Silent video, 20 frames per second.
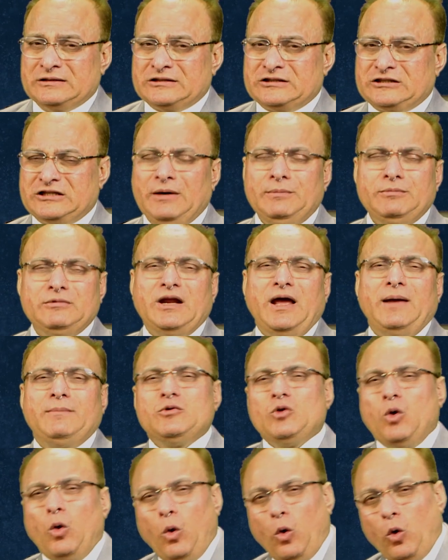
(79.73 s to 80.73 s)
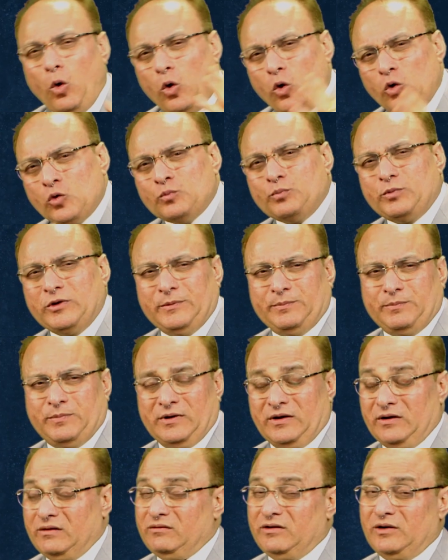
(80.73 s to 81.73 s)
Sometimes your own
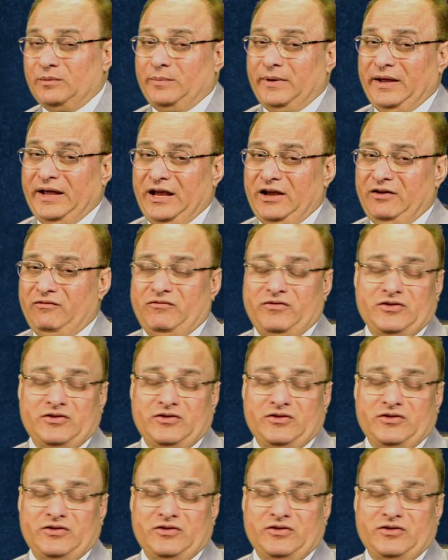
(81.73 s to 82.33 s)
people will behave